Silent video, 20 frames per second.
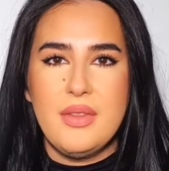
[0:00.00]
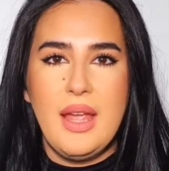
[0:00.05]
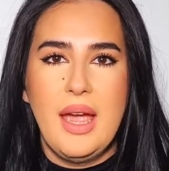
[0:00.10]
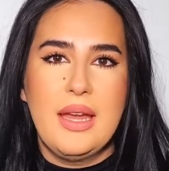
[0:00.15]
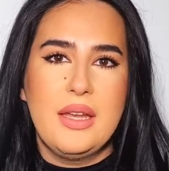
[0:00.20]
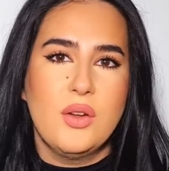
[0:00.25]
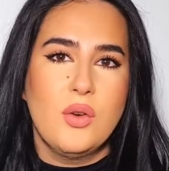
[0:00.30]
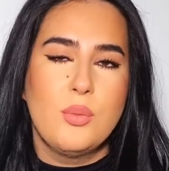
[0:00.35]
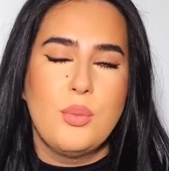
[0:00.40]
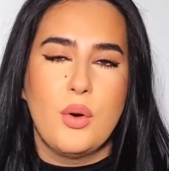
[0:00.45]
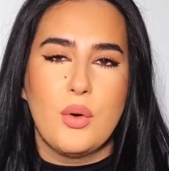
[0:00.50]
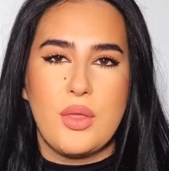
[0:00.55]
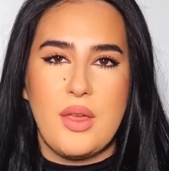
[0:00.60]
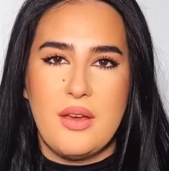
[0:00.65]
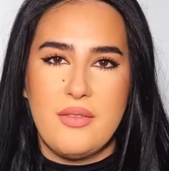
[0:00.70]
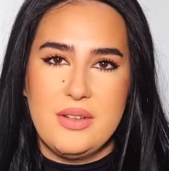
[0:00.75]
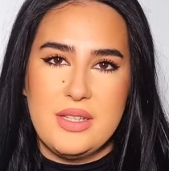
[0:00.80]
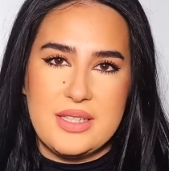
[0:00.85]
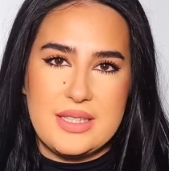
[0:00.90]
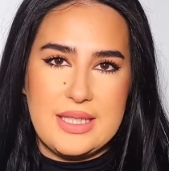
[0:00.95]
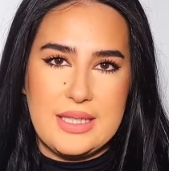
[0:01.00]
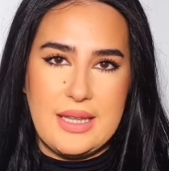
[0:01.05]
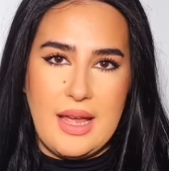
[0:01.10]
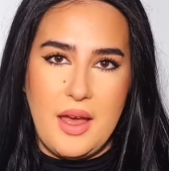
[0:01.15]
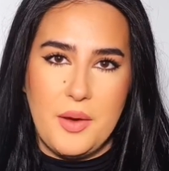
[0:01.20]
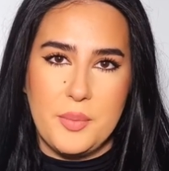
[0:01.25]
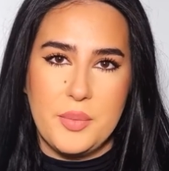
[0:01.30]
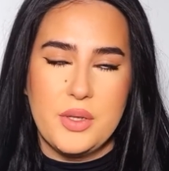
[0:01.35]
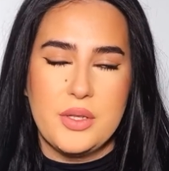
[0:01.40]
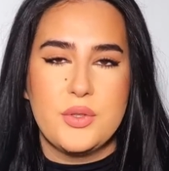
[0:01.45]
I know both have listed
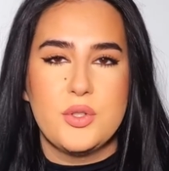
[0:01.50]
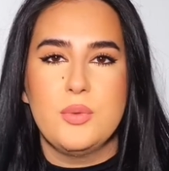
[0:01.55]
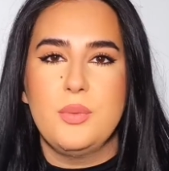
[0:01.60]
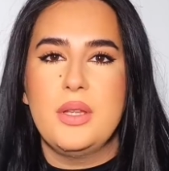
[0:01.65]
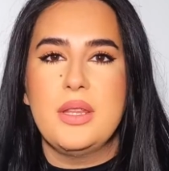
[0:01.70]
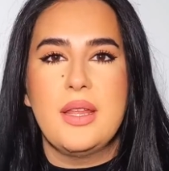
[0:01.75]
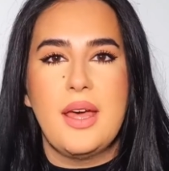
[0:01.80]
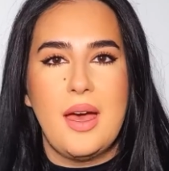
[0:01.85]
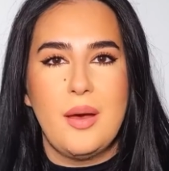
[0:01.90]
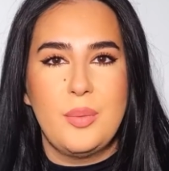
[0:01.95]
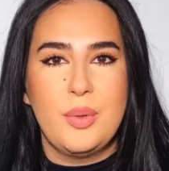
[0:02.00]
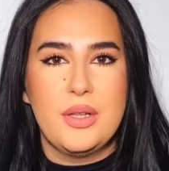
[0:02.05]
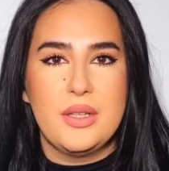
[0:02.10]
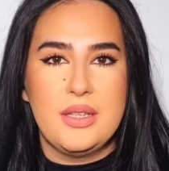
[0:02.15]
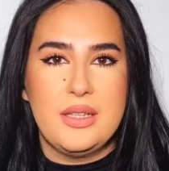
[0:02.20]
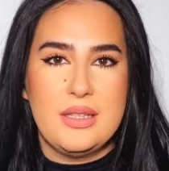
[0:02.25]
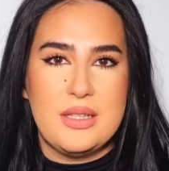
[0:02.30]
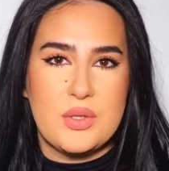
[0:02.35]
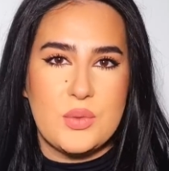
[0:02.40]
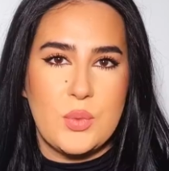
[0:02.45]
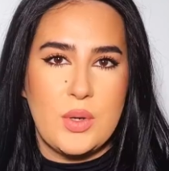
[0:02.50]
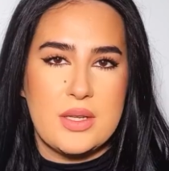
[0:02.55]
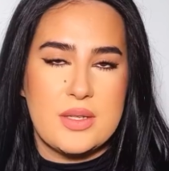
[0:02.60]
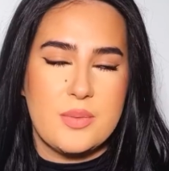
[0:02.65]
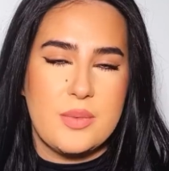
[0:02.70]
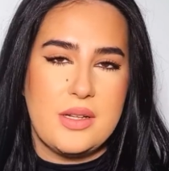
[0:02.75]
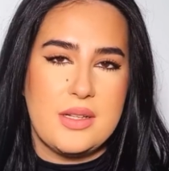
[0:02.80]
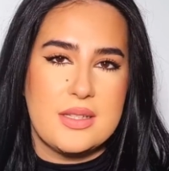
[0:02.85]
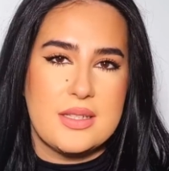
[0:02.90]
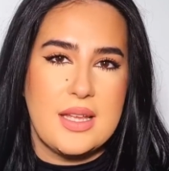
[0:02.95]
apple. To me, the apple in this one
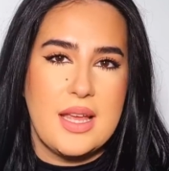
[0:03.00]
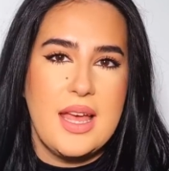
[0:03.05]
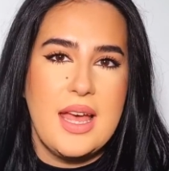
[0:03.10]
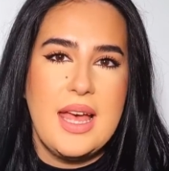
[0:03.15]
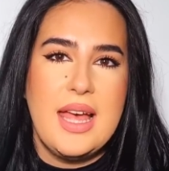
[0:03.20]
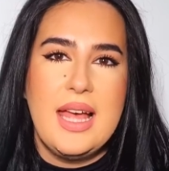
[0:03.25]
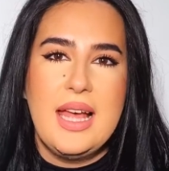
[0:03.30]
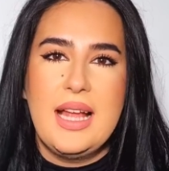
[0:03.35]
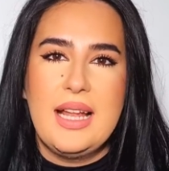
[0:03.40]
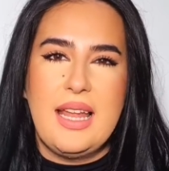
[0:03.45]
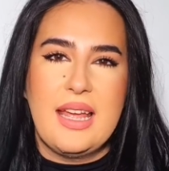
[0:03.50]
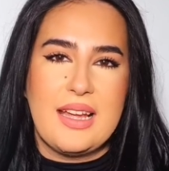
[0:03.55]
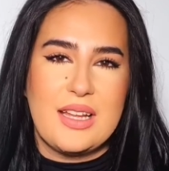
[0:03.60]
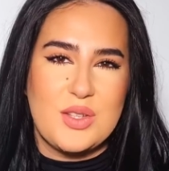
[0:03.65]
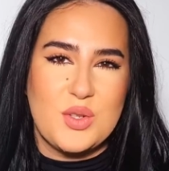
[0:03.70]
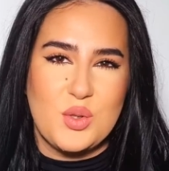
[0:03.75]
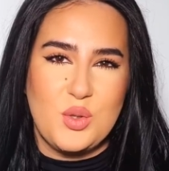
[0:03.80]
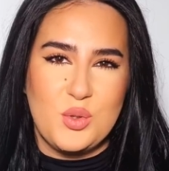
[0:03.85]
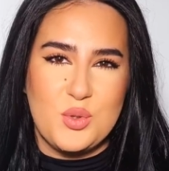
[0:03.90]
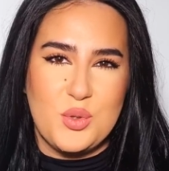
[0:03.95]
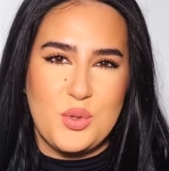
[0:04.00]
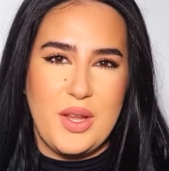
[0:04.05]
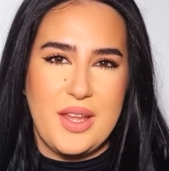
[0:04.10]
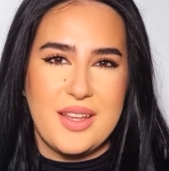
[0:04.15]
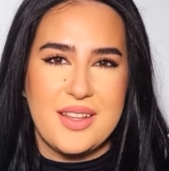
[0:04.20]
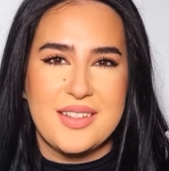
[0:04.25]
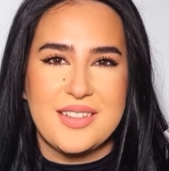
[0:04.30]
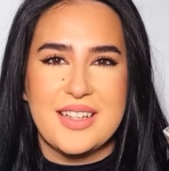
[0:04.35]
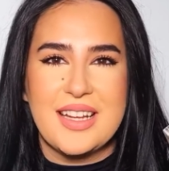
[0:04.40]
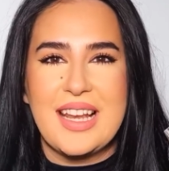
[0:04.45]
smells, like I told you,
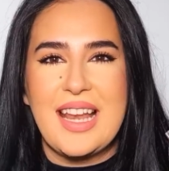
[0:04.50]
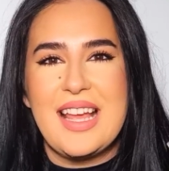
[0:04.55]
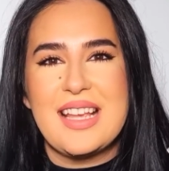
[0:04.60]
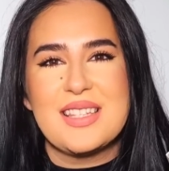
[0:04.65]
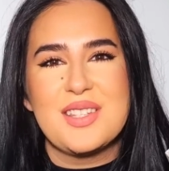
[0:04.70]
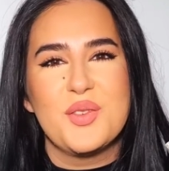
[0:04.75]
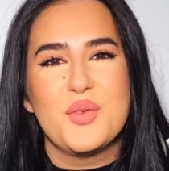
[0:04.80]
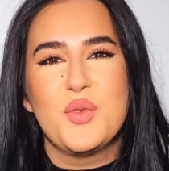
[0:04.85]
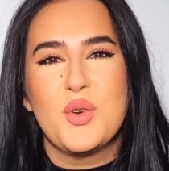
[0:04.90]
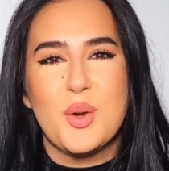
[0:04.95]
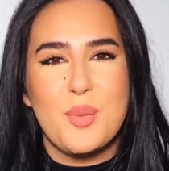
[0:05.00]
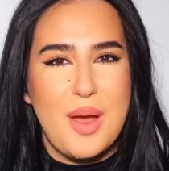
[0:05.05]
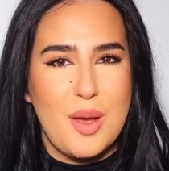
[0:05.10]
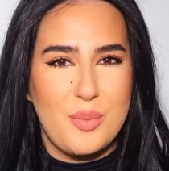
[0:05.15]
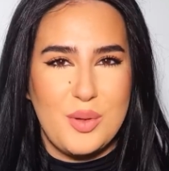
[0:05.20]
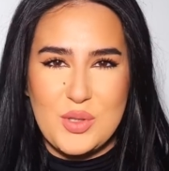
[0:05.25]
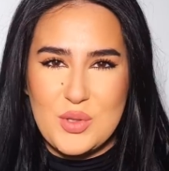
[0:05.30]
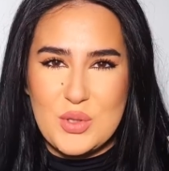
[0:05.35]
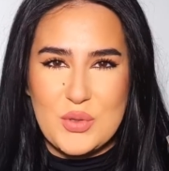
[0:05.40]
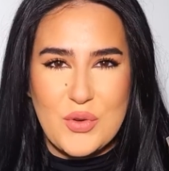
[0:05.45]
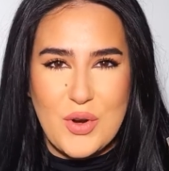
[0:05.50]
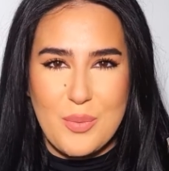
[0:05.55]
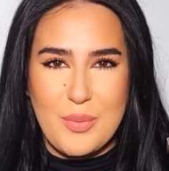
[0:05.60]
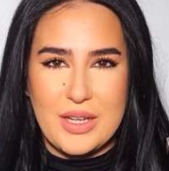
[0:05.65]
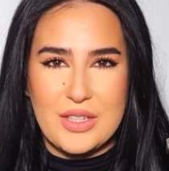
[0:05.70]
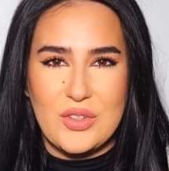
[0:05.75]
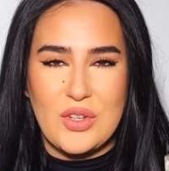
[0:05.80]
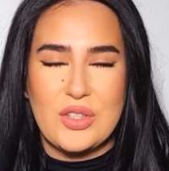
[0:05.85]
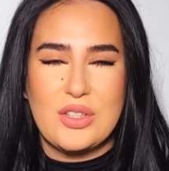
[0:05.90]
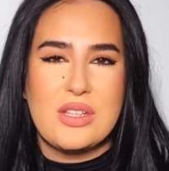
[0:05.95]
like a glass of warm apple juice from
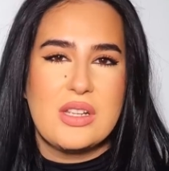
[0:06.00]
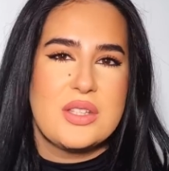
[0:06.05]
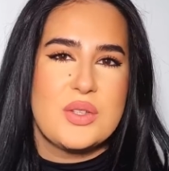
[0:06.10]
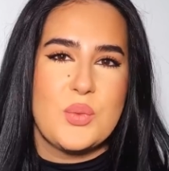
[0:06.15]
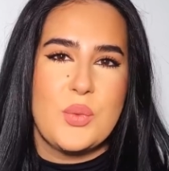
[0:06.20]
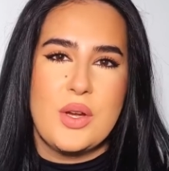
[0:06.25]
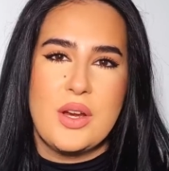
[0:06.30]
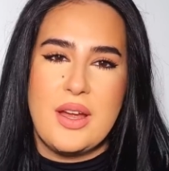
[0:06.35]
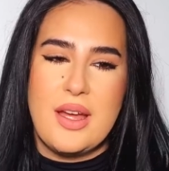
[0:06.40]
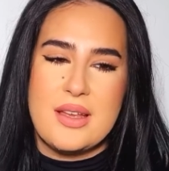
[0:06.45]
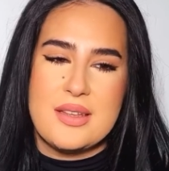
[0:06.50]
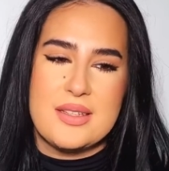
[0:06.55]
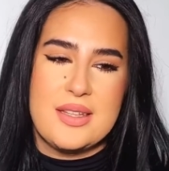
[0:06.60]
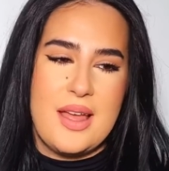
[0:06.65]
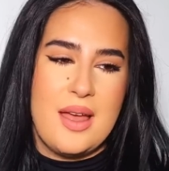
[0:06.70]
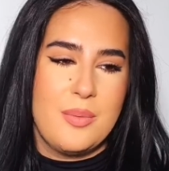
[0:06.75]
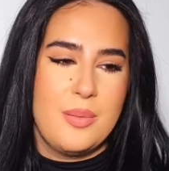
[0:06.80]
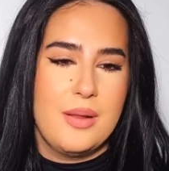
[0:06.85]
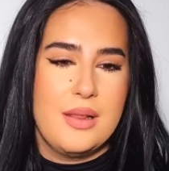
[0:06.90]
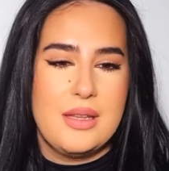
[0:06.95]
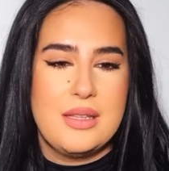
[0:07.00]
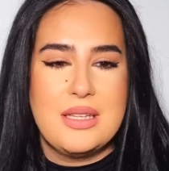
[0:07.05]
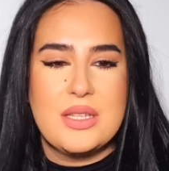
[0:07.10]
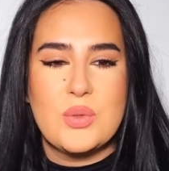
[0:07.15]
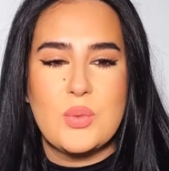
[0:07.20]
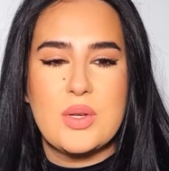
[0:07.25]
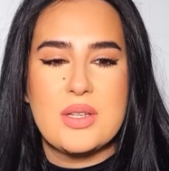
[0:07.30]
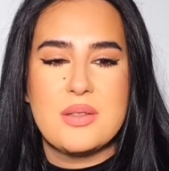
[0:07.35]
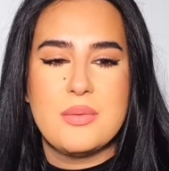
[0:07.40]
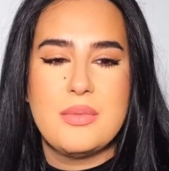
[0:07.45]
McDonald's, whereas the apple in
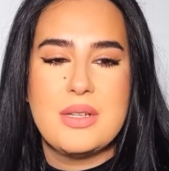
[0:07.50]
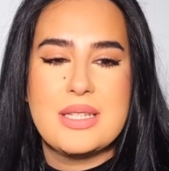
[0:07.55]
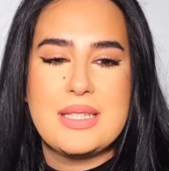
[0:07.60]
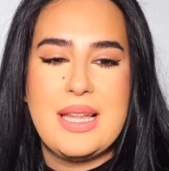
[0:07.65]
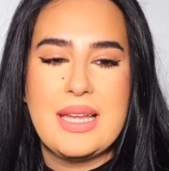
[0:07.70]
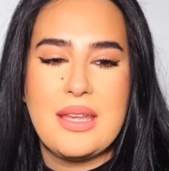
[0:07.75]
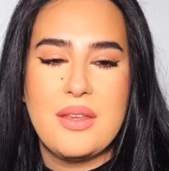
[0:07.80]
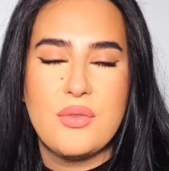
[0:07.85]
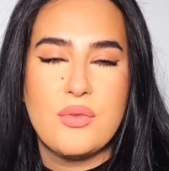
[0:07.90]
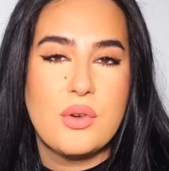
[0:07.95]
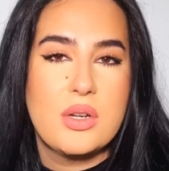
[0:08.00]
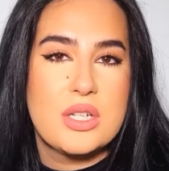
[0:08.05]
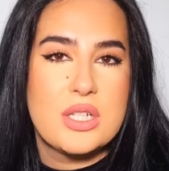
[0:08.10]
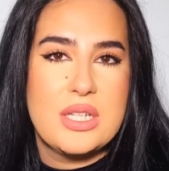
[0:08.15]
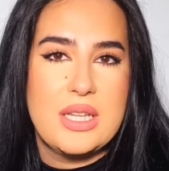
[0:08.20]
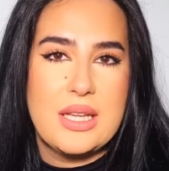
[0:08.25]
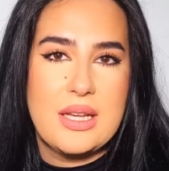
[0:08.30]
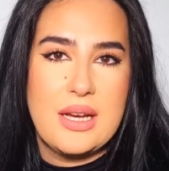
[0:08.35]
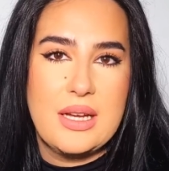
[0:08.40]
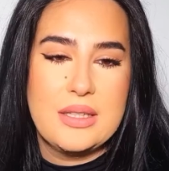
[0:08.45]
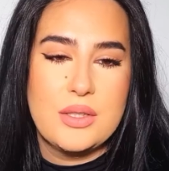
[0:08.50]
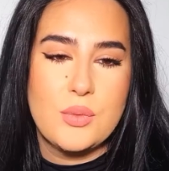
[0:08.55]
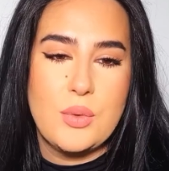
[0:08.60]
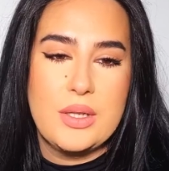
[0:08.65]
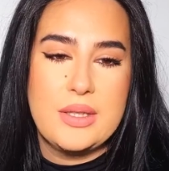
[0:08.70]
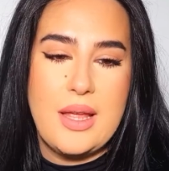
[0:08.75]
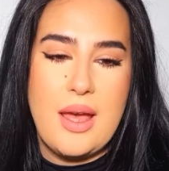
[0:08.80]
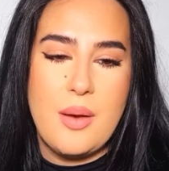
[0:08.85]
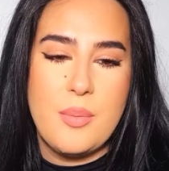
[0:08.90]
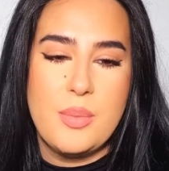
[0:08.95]
this one smells like a freshly cut
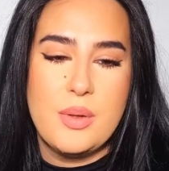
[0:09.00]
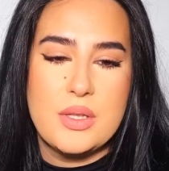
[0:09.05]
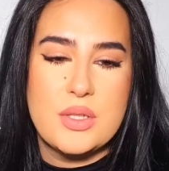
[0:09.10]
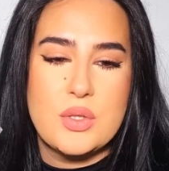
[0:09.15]
red apple.